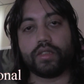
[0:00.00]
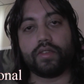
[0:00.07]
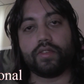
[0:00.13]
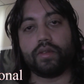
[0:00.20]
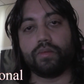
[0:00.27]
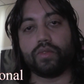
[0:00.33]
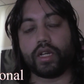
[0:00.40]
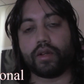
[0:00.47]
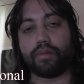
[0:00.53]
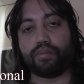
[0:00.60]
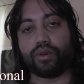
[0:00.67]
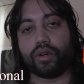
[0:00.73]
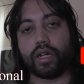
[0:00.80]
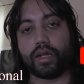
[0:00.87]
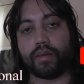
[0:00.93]
it seems like a
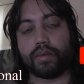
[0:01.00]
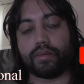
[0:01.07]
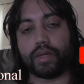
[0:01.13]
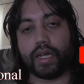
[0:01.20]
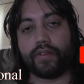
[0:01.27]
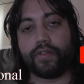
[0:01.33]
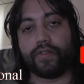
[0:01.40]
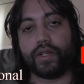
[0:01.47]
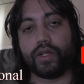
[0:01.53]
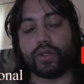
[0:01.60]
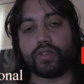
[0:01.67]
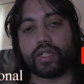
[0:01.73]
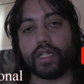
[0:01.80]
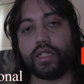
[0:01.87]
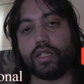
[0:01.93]
problem. I
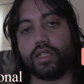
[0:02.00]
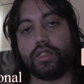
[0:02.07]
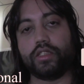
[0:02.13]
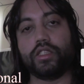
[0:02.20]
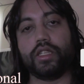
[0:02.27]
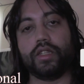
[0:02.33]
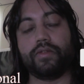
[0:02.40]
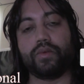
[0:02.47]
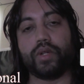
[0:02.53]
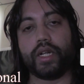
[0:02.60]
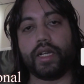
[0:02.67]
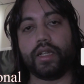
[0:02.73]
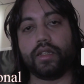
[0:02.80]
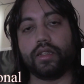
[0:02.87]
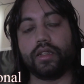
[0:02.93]
failed. I didn't achieve what
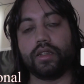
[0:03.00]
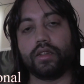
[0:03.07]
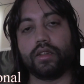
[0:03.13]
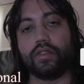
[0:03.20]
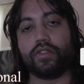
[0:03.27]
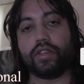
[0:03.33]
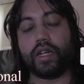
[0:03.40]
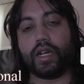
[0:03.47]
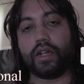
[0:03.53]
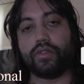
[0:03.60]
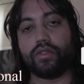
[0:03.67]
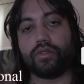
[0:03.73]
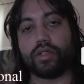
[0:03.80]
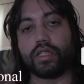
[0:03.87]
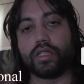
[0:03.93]
I set out
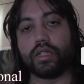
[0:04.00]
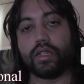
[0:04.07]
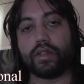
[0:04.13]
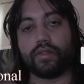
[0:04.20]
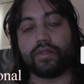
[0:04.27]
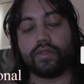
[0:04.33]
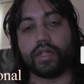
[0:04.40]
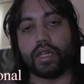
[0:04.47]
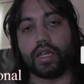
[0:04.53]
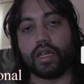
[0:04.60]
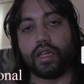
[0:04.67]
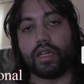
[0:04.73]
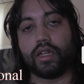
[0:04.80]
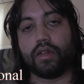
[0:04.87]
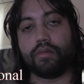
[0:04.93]
to achieve.
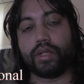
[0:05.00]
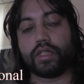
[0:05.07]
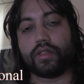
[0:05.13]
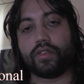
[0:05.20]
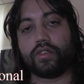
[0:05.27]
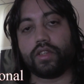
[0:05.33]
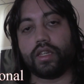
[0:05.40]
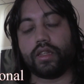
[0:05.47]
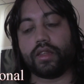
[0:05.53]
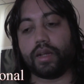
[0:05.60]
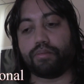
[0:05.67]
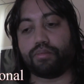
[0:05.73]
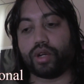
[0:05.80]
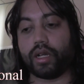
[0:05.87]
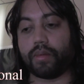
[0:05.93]
But you see,
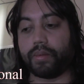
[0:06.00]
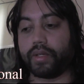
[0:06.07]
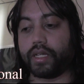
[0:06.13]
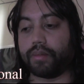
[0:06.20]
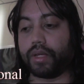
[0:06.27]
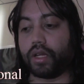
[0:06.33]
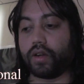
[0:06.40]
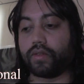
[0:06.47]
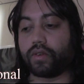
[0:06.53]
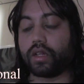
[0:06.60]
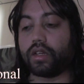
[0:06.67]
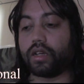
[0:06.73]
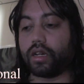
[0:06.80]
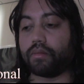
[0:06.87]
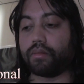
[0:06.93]
that problem can be
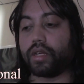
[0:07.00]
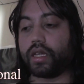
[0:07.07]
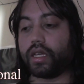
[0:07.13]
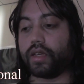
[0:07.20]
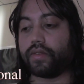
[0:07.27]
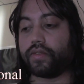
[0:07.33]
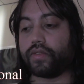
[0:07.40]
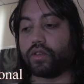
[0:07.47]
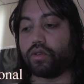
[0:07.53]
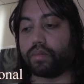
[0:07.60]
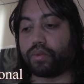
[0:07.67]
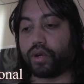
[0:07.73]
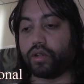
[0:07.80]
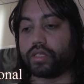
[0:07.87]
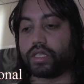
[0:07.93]
overcome if you
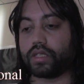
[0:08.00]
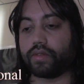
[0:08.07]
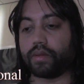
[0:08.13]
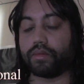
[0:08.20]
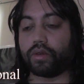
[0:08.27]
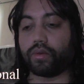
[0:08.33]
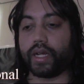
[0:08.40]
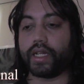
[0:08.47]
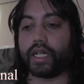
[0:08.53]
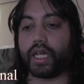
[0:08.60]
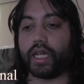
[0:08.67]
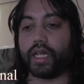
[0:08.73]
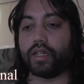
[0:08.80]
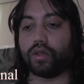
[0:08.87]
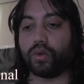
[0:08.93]
approach it from the right
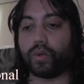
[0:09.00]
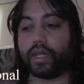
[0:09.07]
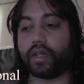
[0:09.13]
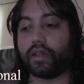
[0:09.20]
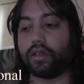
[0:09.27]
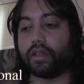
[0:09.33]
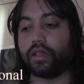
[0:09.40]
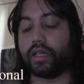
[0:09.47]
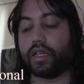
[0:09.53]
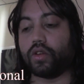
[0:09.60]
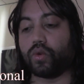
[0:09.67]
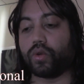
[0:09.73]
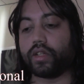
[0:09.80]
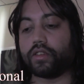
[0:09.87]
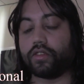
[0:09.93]
angle. And in
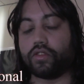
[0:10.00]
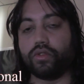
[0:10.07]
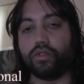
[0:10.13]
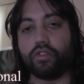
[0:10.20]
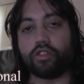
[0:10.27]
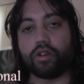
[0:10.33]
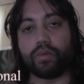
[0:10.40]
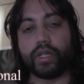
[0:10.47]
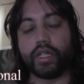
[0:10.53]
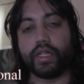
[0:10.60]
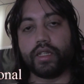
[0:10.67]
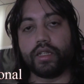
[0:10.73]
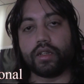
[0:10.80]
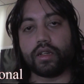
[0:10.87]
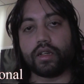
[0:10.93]
order to do so, we
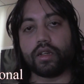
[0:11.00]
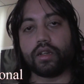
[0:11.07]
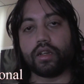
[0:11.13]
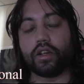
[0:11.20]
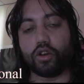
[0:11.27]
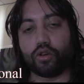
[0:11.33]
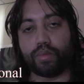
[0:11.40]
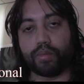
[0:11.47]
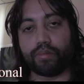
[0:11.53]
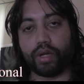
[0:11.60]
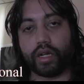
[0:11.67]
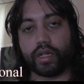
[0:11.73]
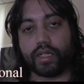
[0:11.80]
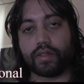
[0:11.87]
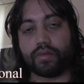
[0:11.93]
need an open
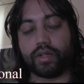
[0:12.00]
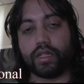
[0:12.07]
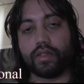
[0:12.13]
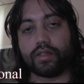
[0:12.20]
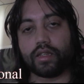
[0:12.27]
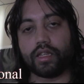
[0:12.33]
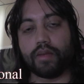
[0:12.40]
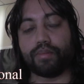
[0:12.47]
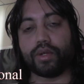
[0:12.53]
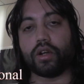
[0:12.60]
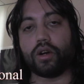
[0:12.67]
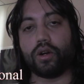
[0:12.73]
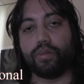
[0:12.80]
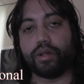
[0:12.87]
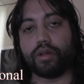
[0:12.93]
mind. We need to keep an
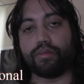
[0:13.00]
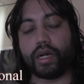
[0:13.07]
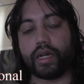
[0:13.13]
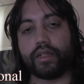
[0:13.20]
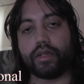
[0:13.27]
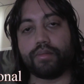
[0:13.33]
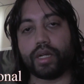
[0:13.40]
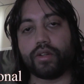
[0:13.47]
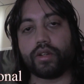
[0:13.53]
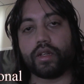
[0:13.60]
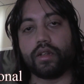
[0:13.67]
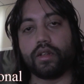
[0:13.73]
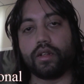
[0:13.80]
open mind about